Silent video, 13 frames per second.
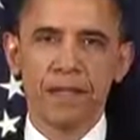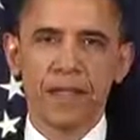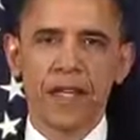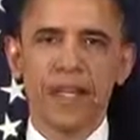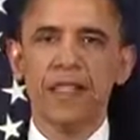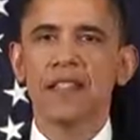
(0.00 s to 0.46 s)

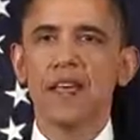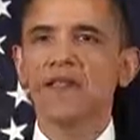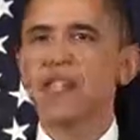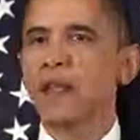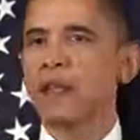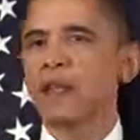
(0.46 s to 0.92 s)
And as I've
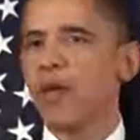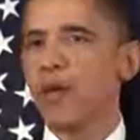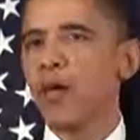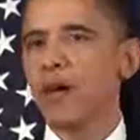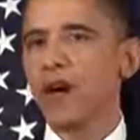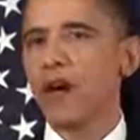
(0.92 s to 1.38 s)
said
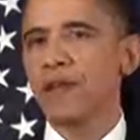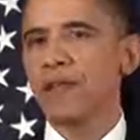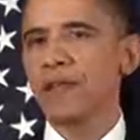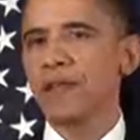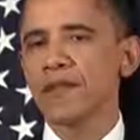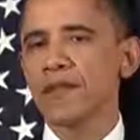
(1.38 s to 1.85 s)
before, our
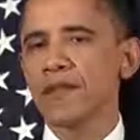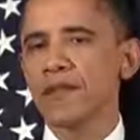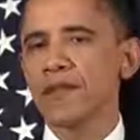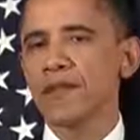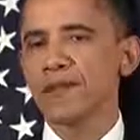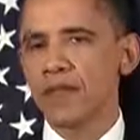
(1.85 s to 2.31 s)

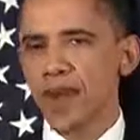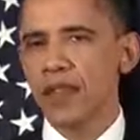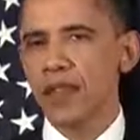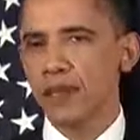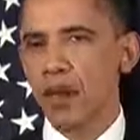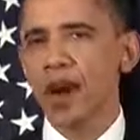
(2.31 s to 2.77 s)

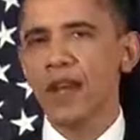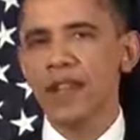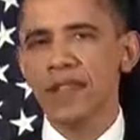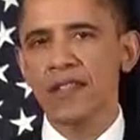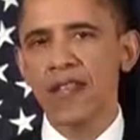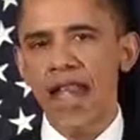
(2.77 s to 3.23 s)
strength abroad
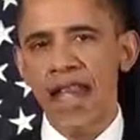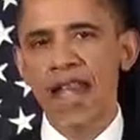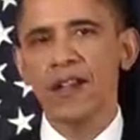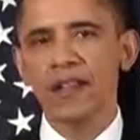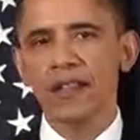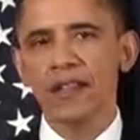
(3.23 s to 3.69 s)
is
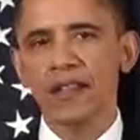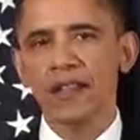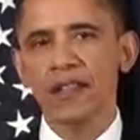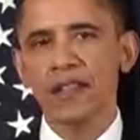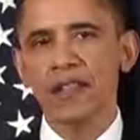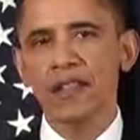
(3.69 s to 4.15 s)
anchored
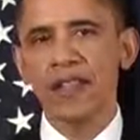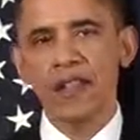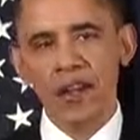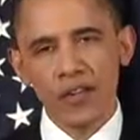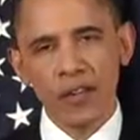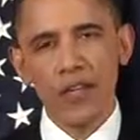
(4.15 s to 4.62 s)
in
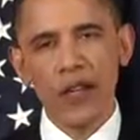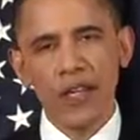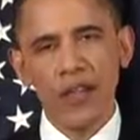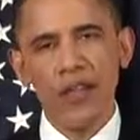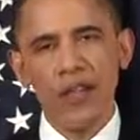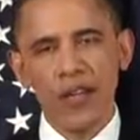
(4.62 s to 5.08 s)
our
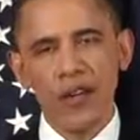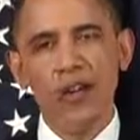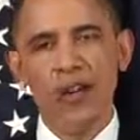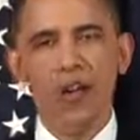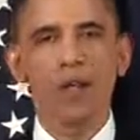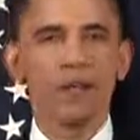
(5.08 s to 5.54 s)
strength here
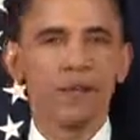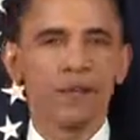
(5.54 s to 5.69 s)
at home.